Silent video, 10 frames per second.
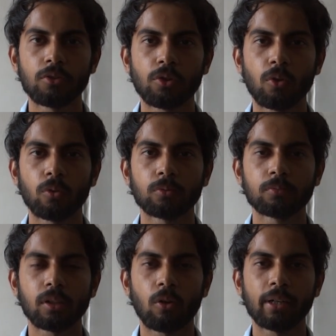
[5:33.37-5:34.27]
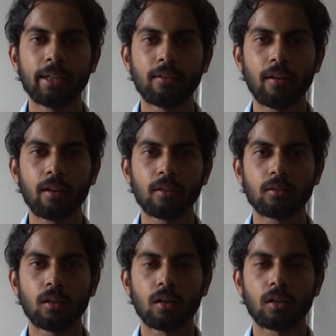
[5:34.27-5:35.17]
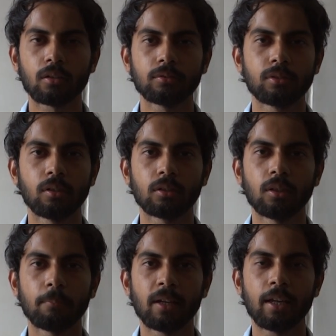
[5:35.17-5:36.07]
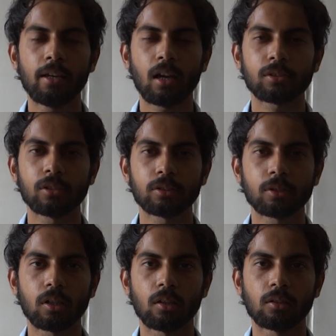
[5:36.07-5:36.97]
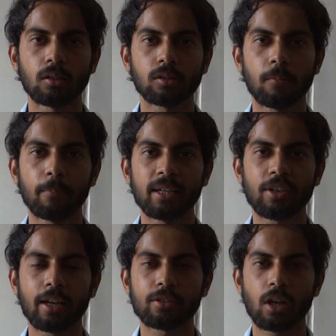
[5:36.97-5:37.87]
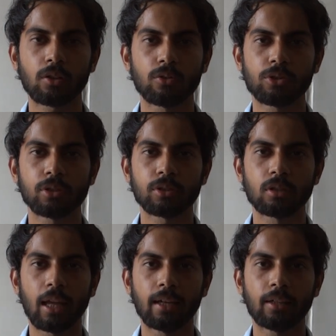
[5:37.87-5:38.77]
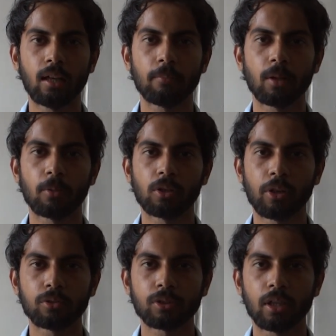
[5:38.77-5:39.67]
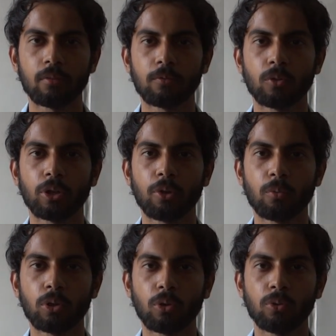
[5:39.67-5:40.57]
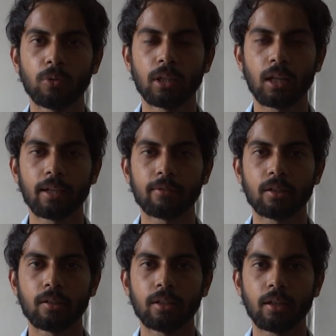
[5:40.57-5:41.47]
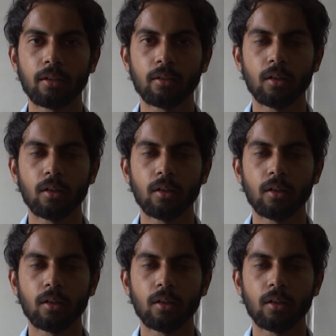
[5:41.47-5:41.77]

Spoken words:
So on entering, he asked us some basic HR questions like tell me about yourself, what do you want to do in life and anything.